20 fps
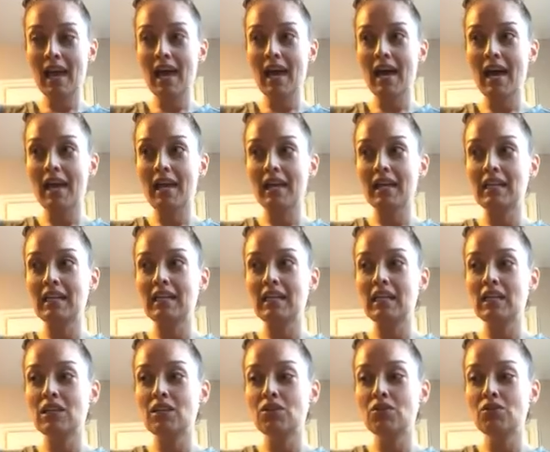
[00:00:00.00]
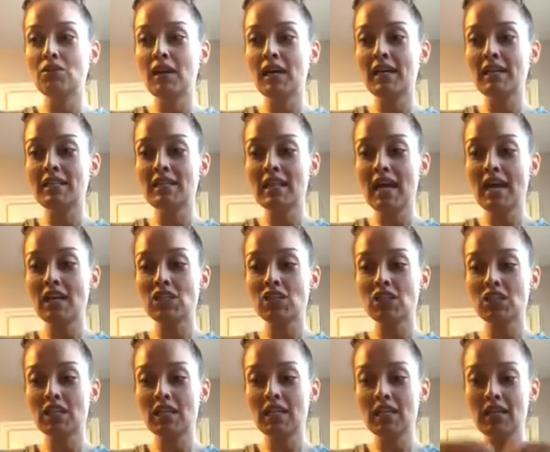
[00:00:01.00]
and you guys
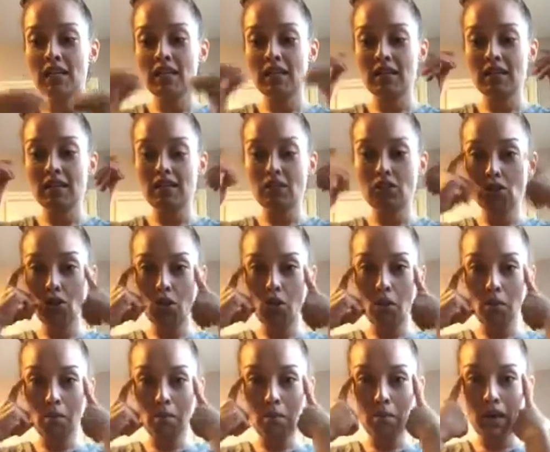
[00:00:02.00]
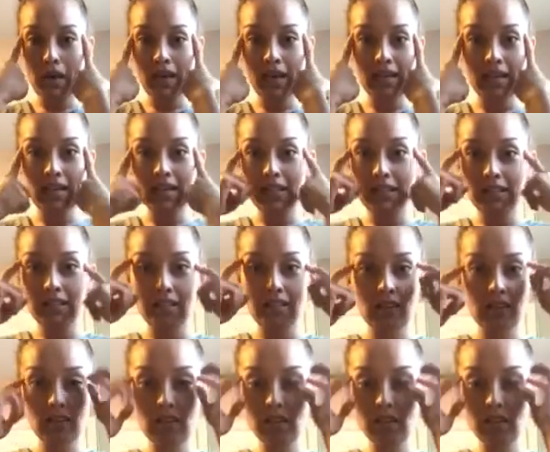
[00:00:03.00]
actually don't mind